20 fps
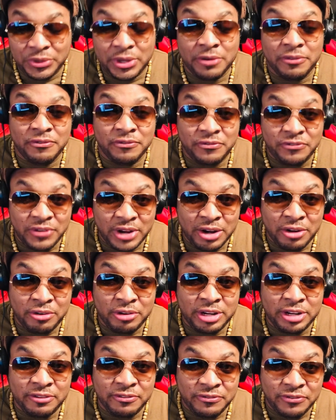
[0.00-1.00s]

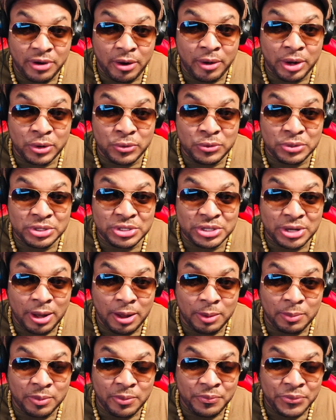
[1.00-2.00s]
Very, very good
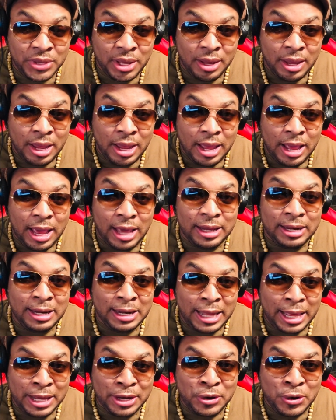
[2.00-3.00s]
job. I
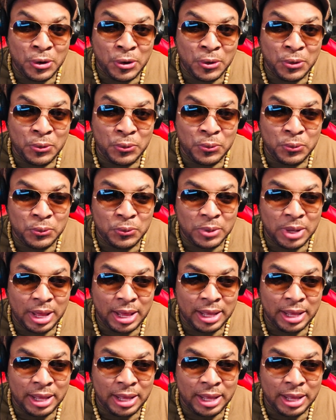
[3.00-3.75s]
like how I